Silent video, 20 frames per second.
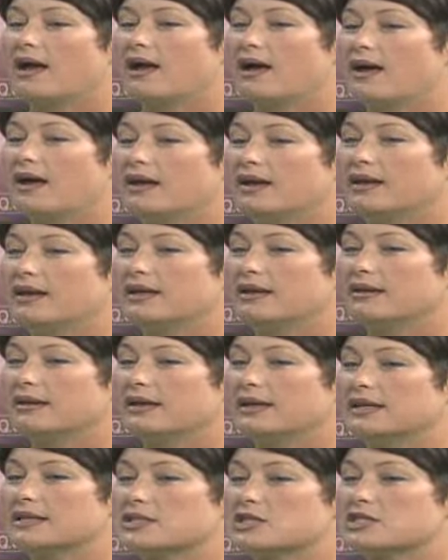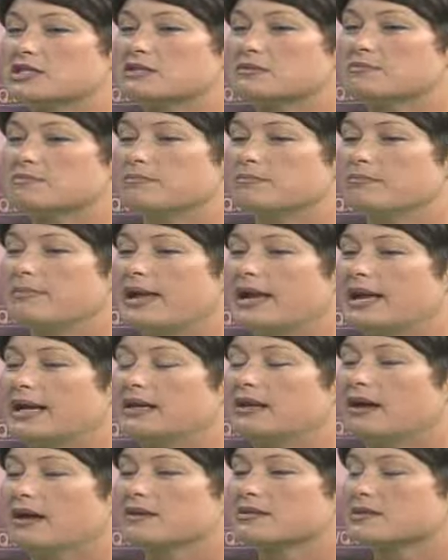uh, it, it just
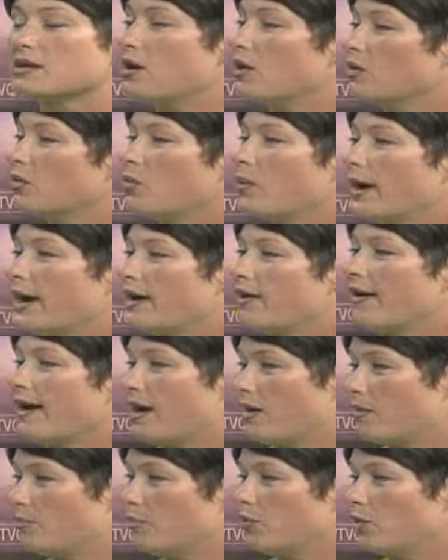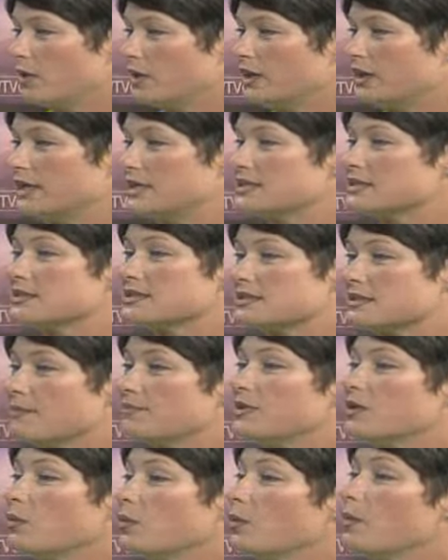made us all aware how important it is and
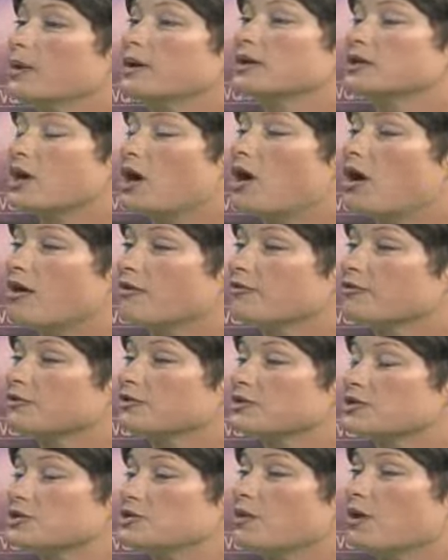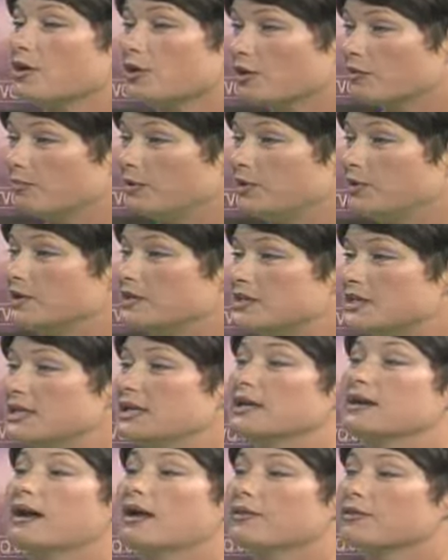something we wanted to offer to our
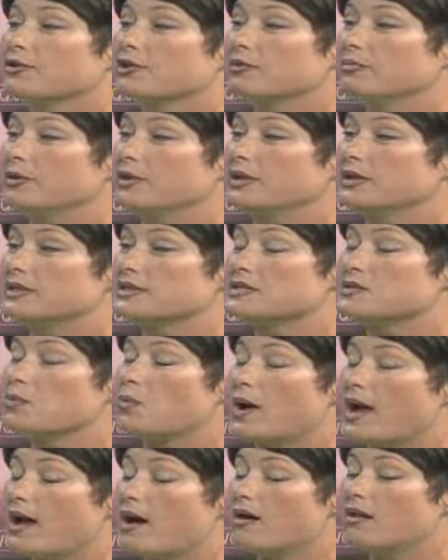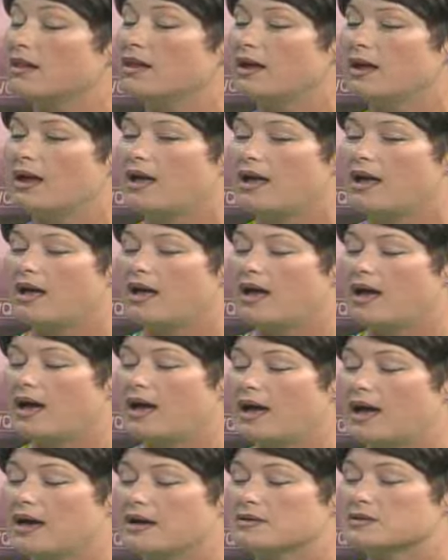community and other communities as well.
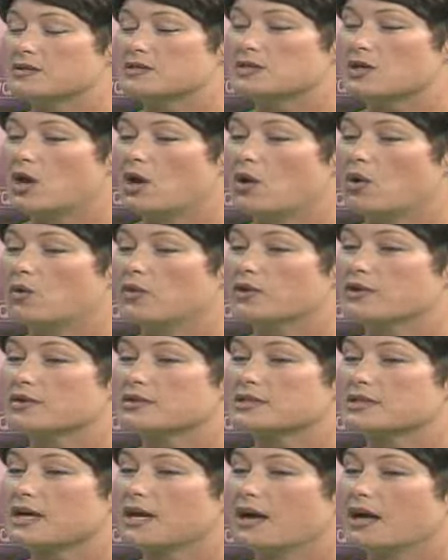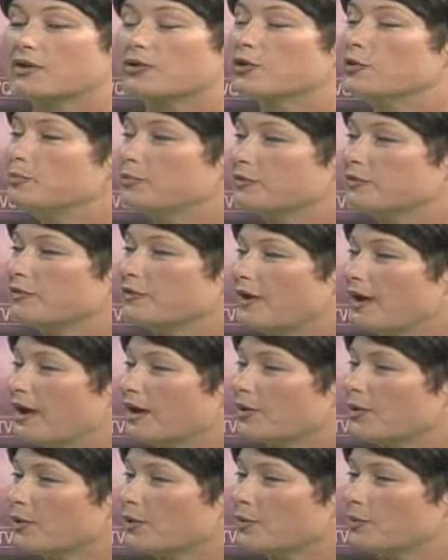Uh, so there's a, a group of
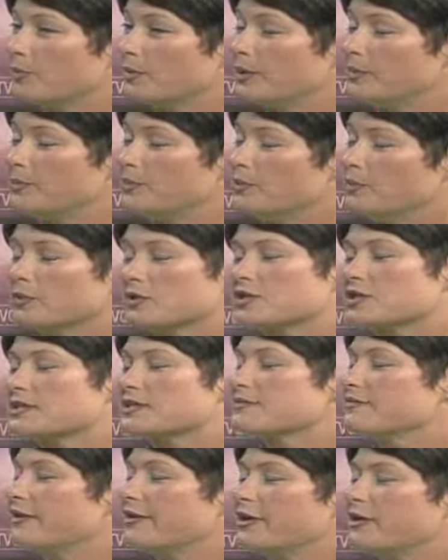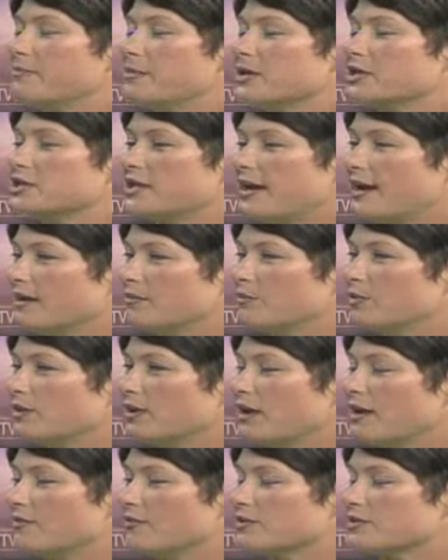uh, people who are just very much animal
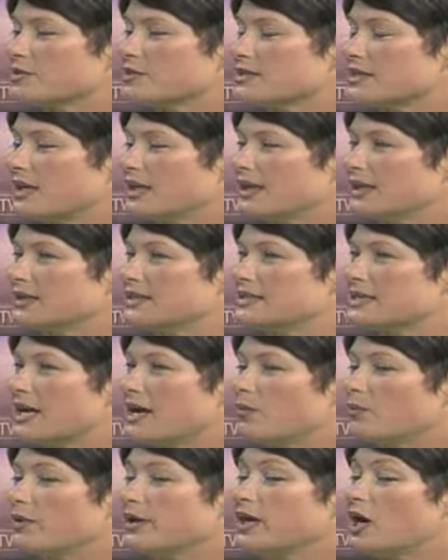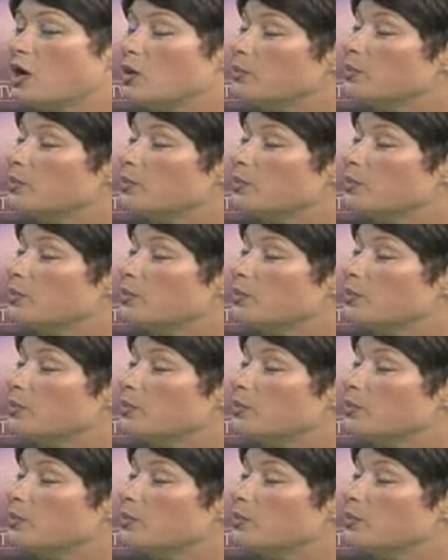lovers, and uh, we